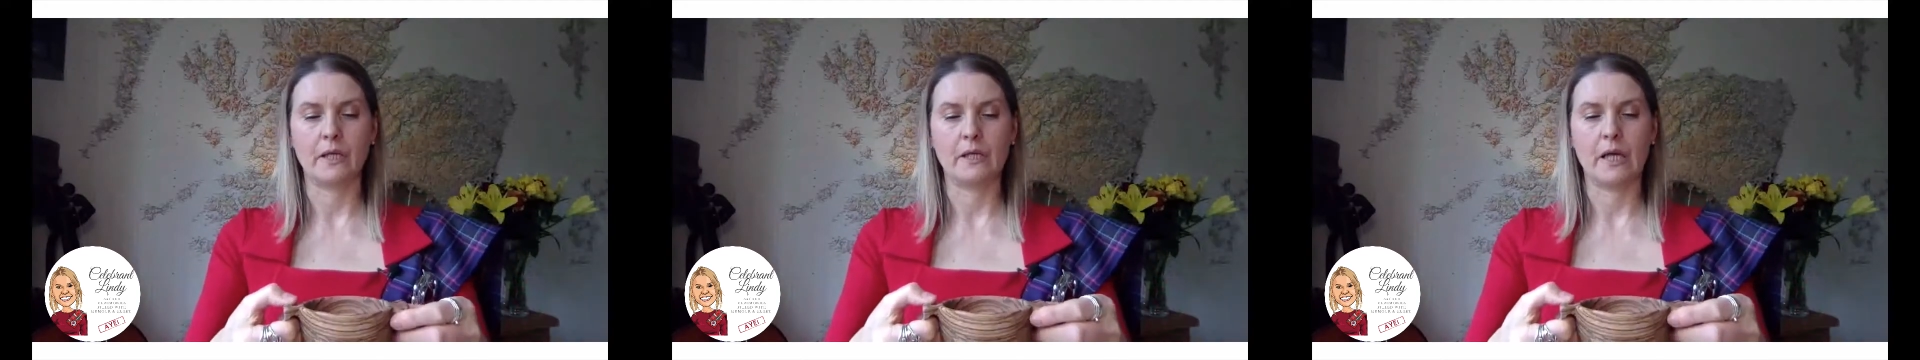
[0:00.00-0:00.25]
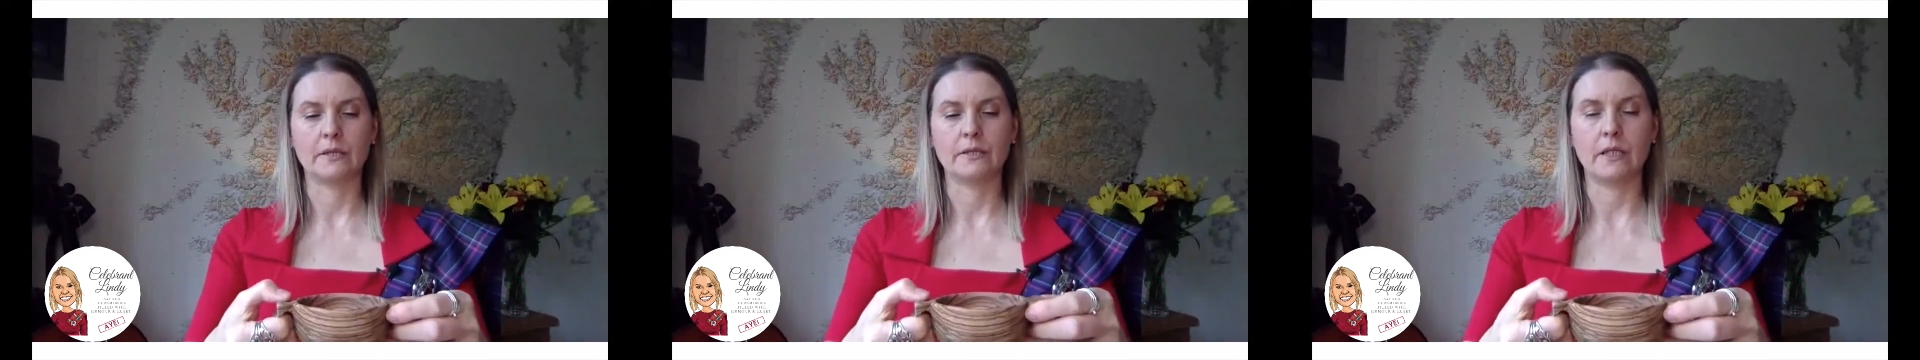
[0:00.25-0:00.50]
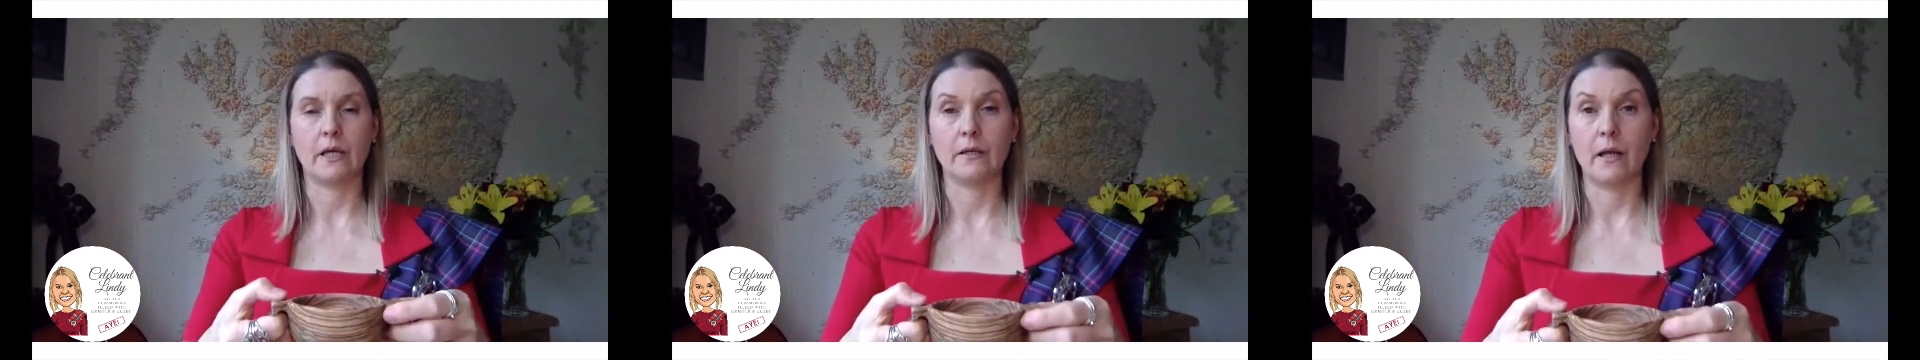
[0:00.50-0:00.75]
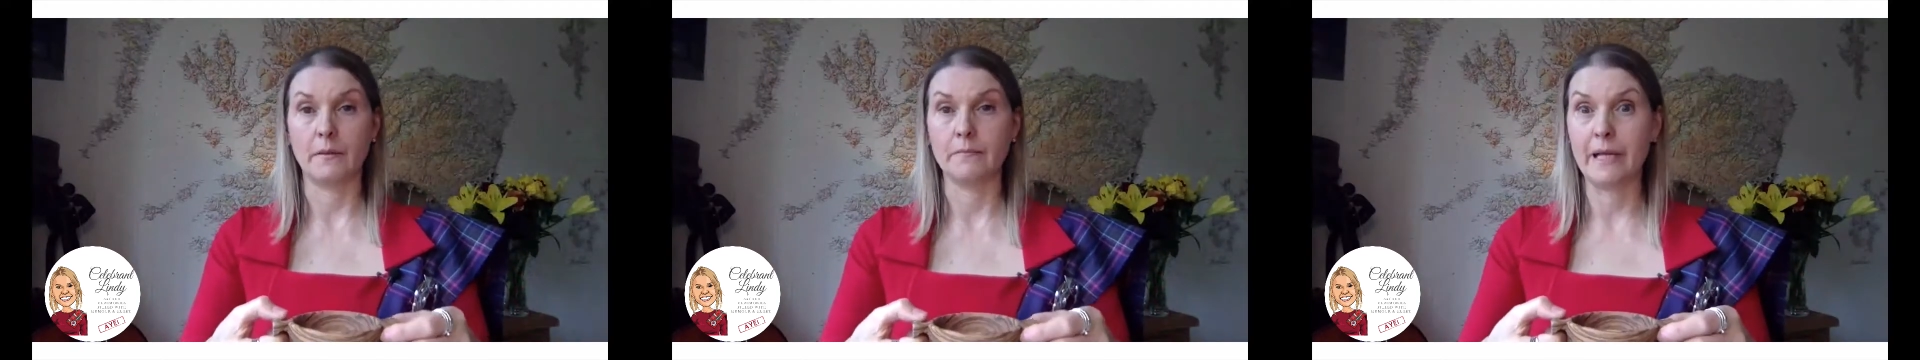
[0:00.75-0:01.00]

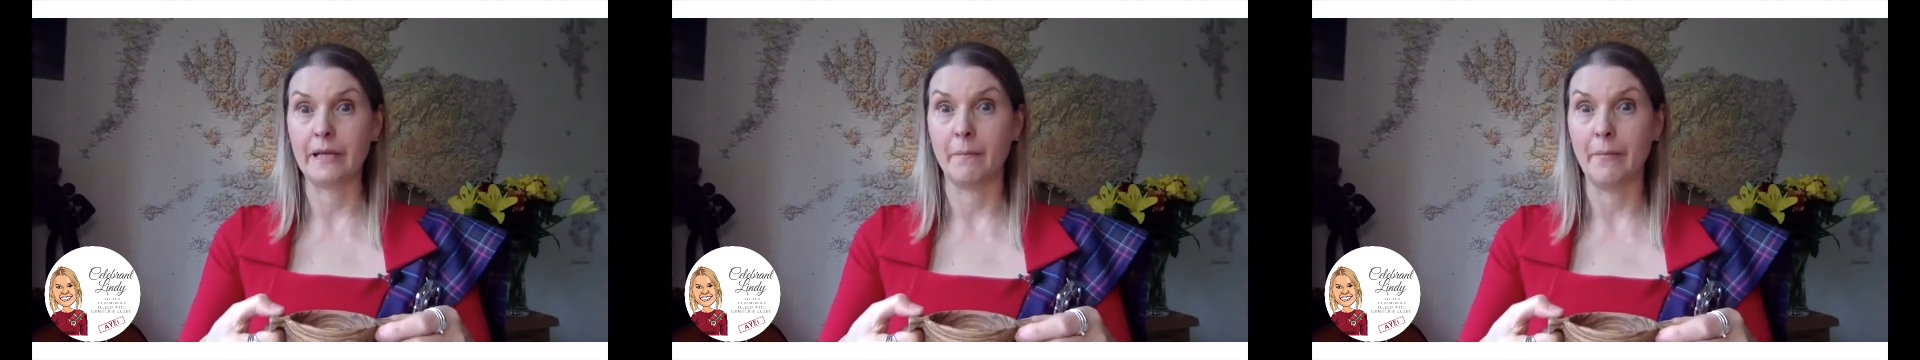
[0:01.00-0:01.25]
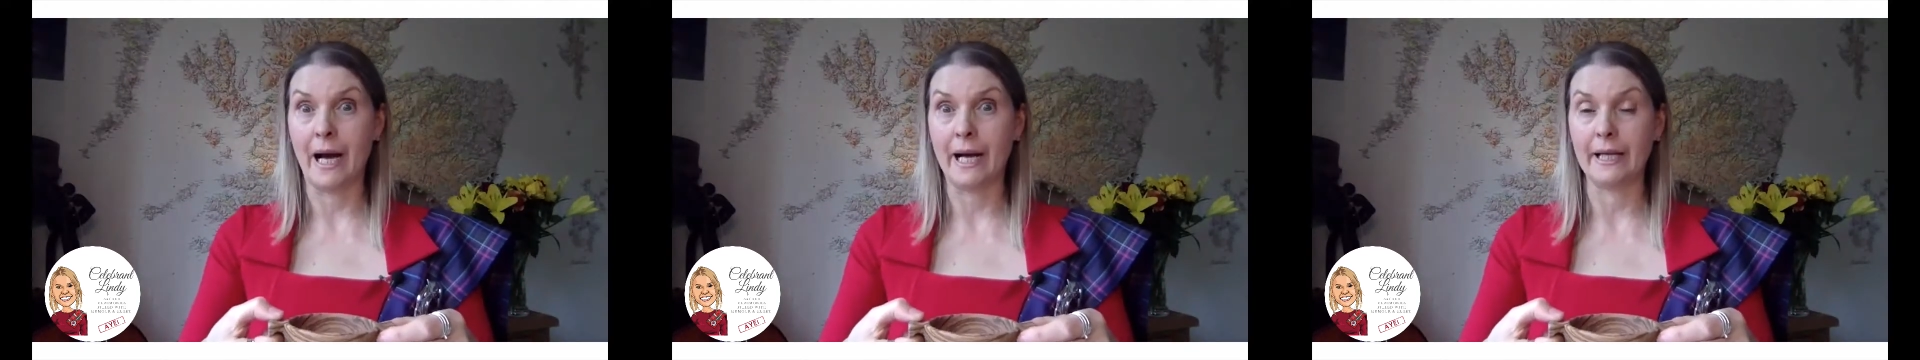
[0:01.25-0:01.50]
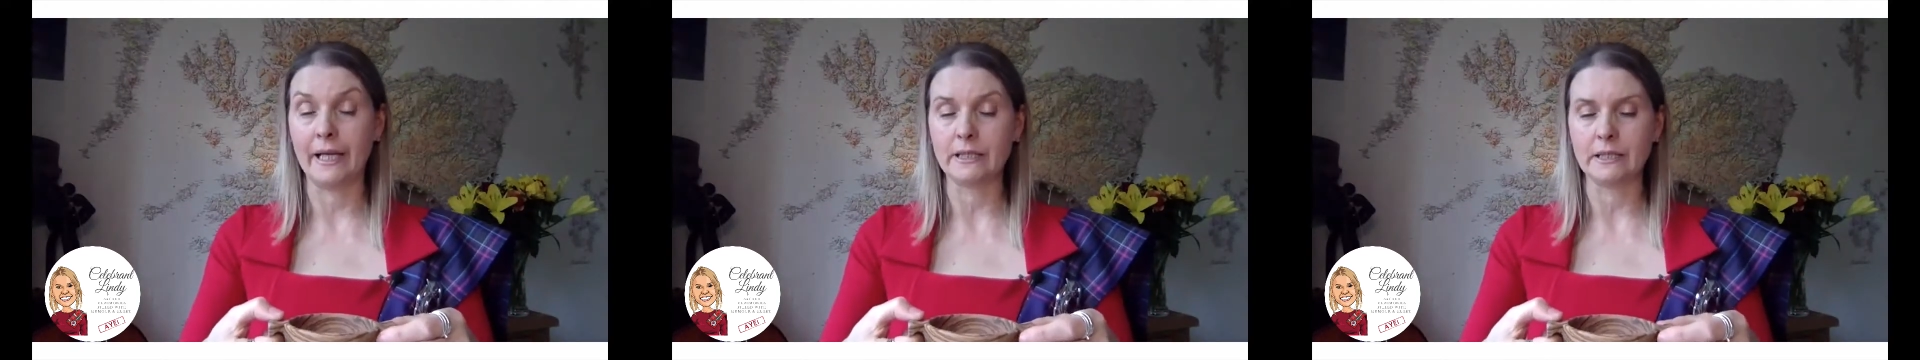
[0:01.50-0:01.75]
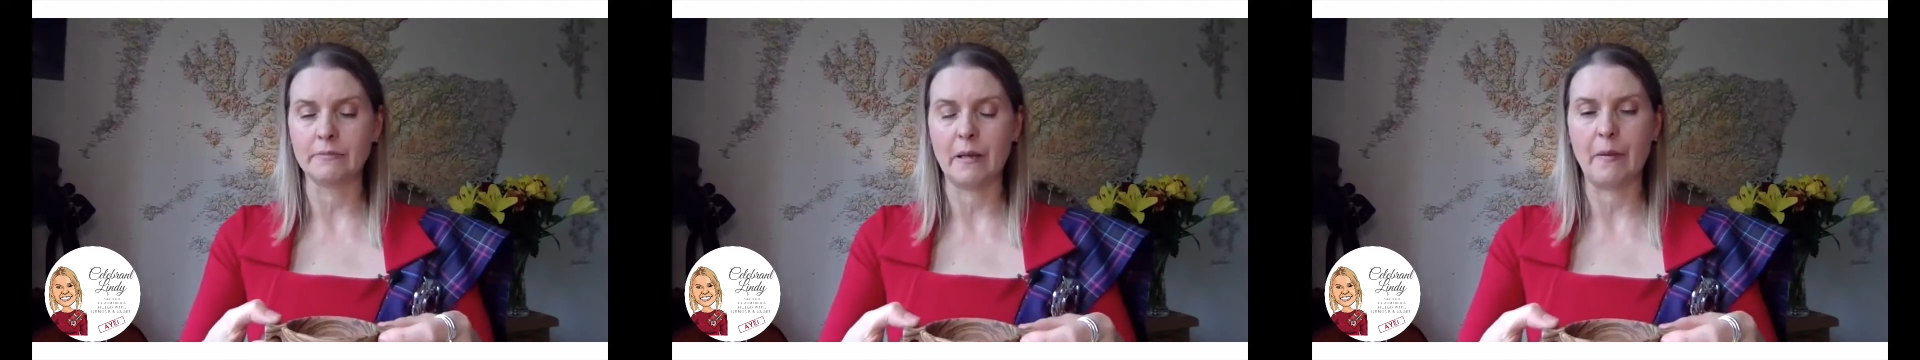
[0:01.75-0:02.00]
and making him panic because
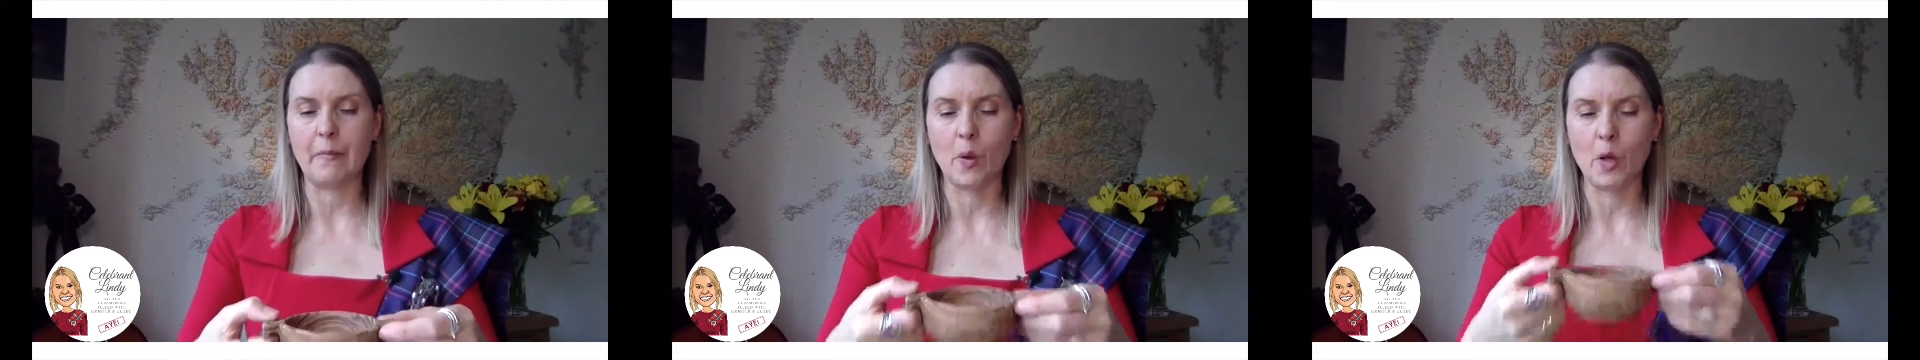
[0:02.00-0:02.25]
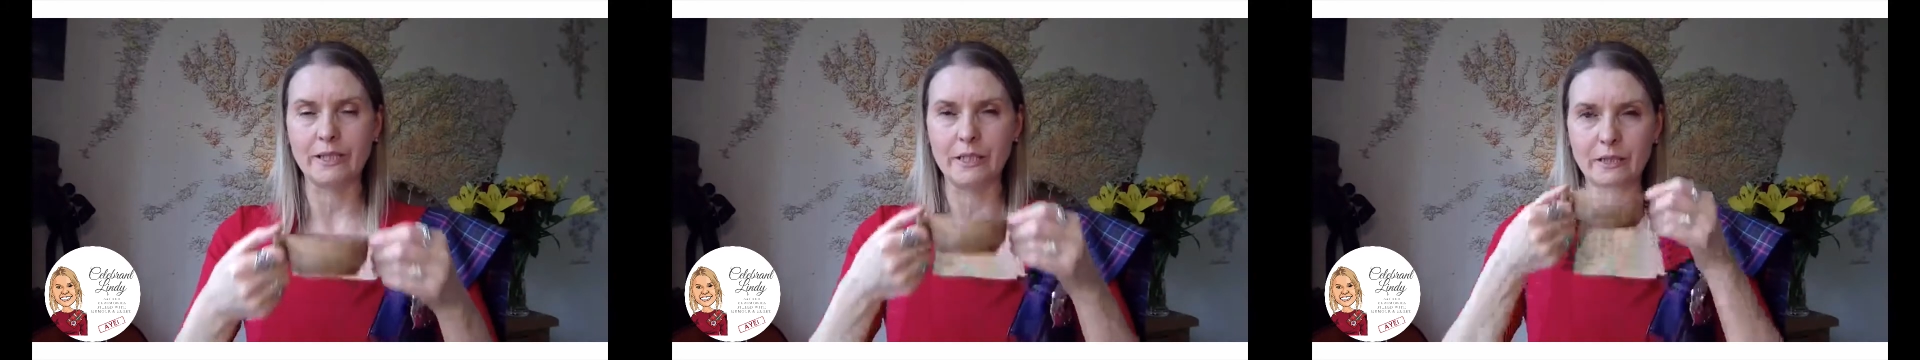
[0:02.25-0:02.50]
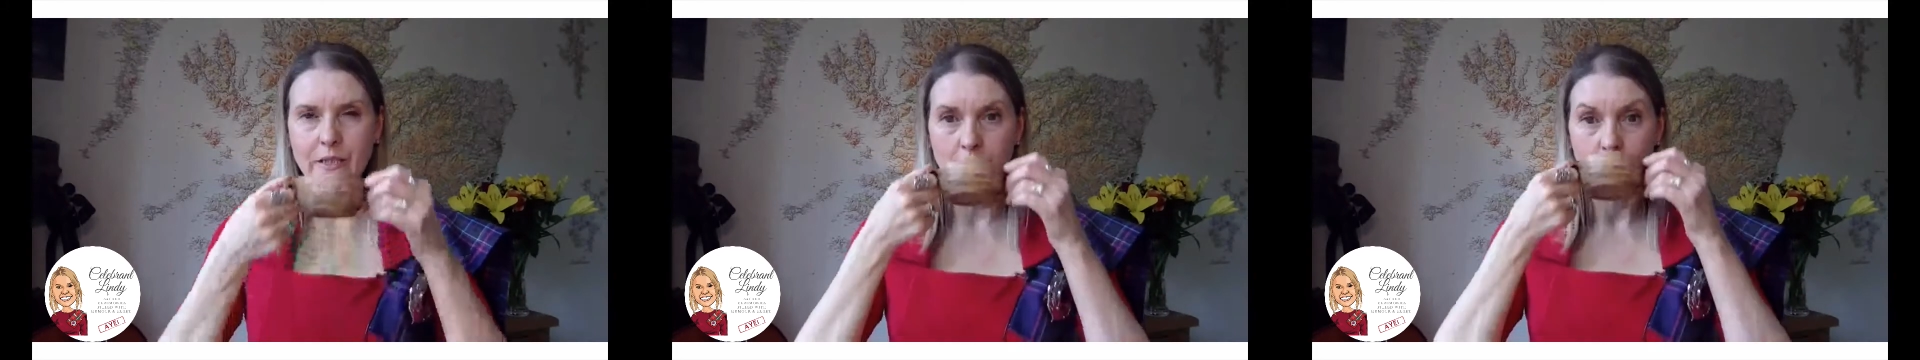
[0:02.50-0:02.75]
it's maybe poisoned,